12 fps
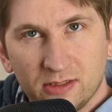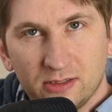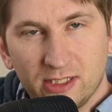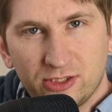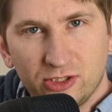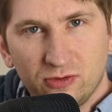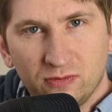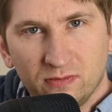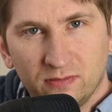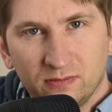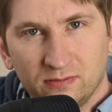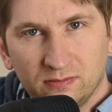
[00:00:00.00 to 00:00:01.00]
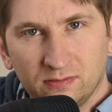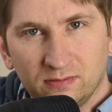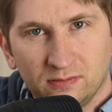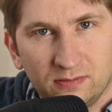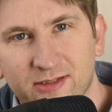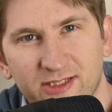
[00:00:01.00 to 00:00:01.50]
Take two.
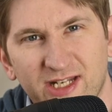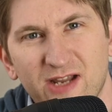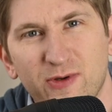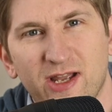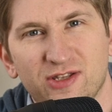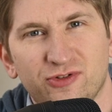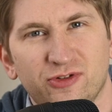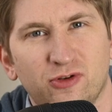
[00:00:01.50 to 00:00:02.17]
Today we answer the